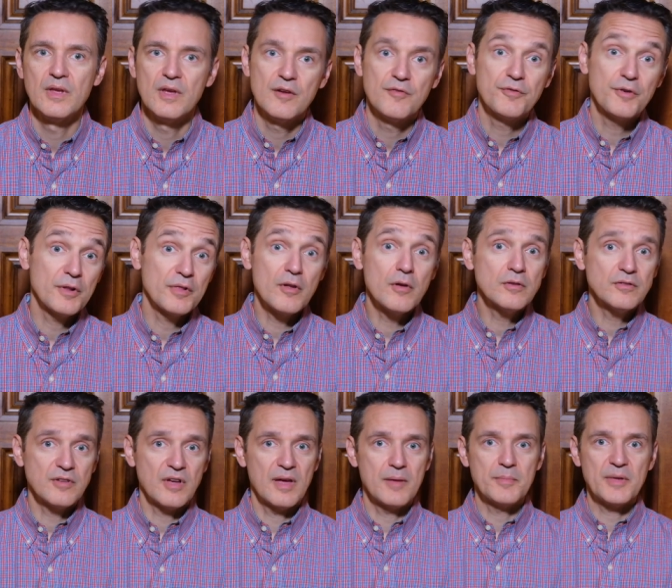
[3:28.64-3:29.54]
For a long
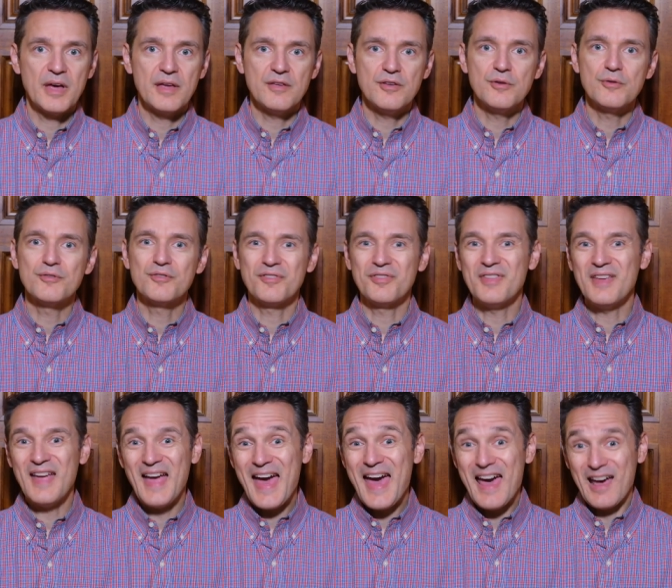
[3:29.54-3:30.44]
time, I used
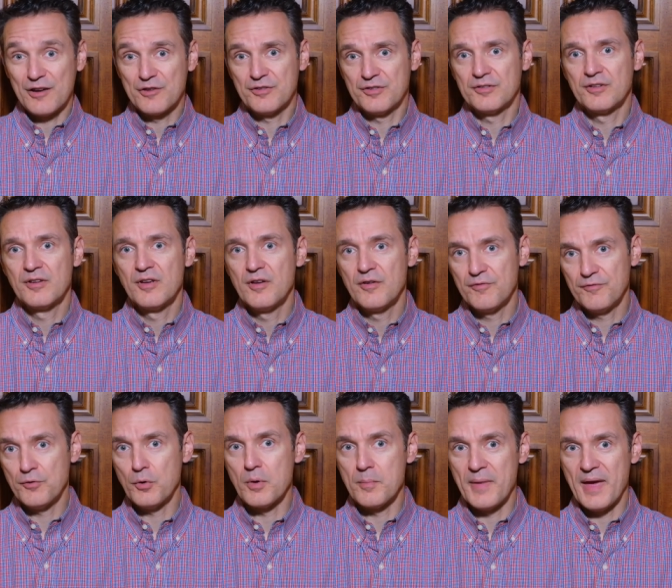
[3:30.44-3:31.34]
the ACTS
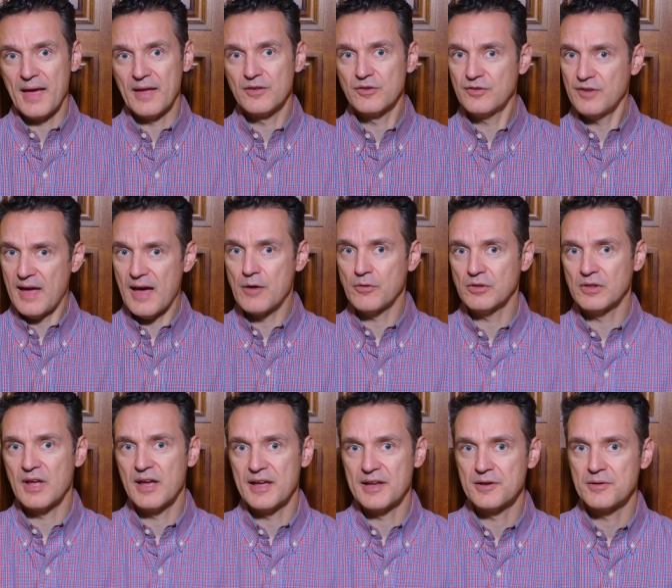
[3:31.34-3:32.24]
format to
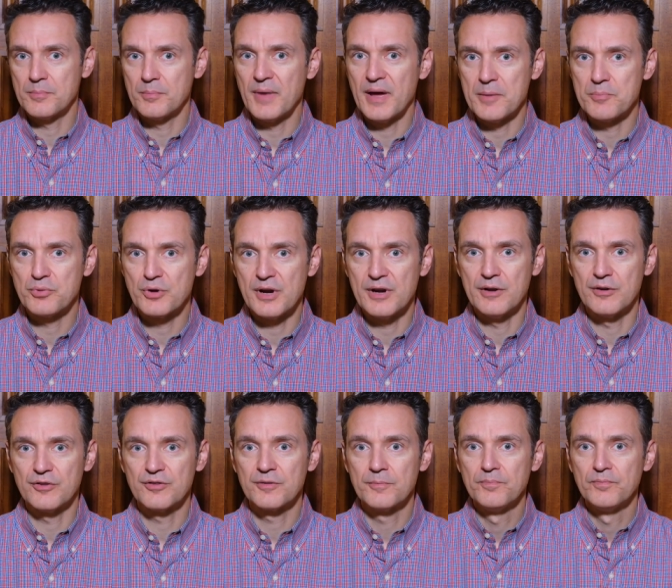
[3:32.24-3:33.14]
outline my
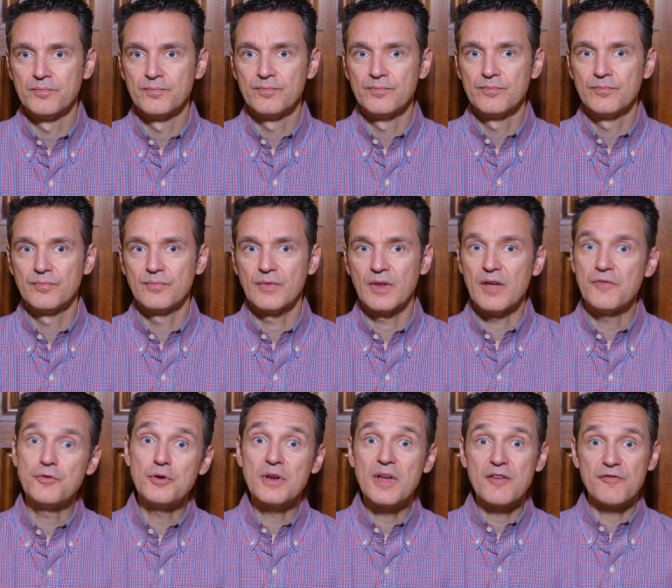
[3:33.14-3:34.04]
prayers.
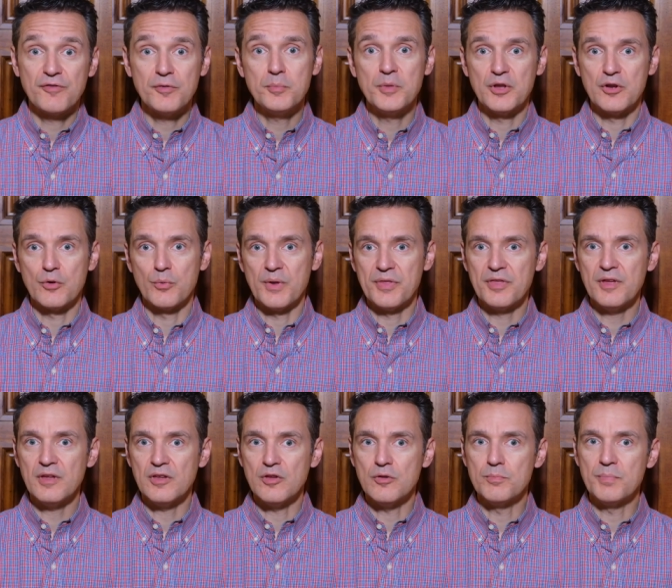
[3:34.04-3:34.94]
If you're not familiar with
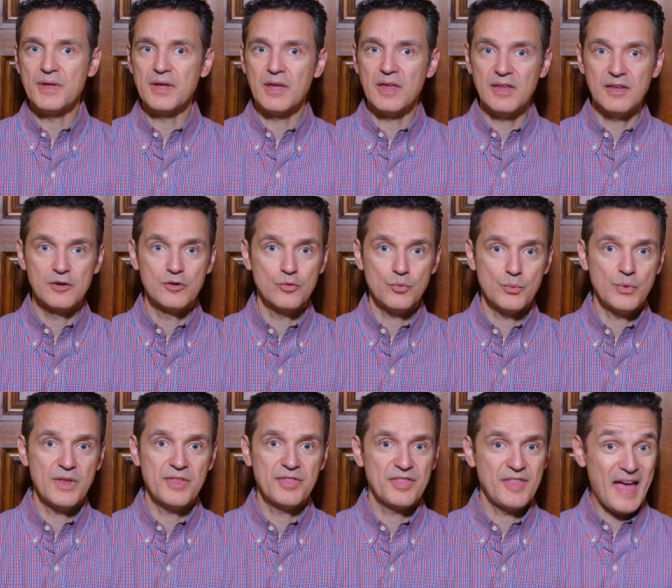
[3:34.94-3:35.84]
it, you begin
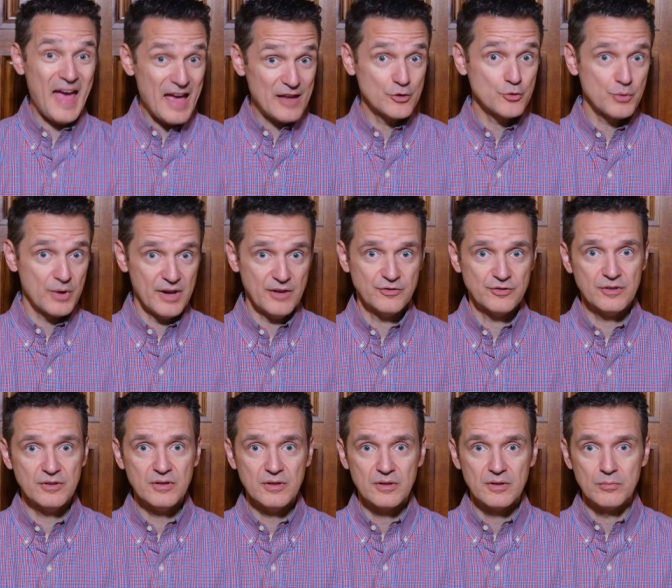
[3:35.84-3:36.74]
with
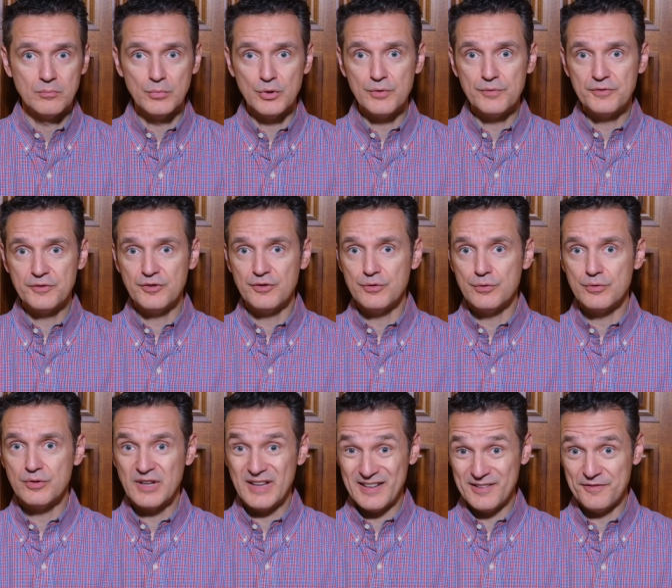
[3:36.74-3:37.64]
adoration, move to
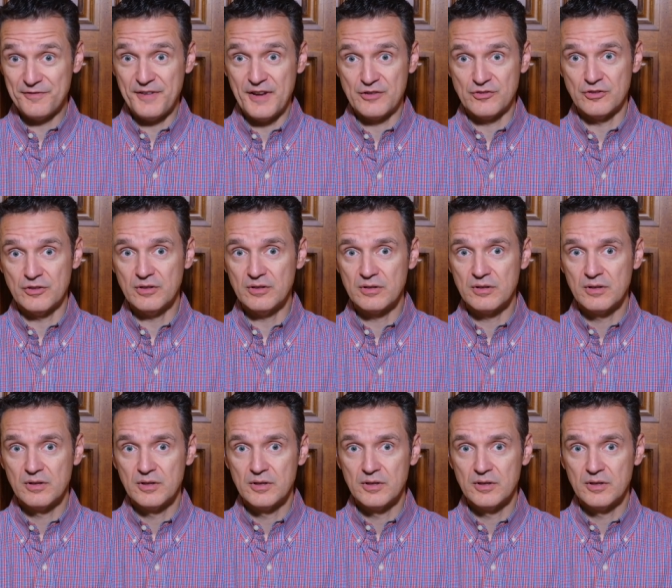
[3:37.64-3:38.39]
confession,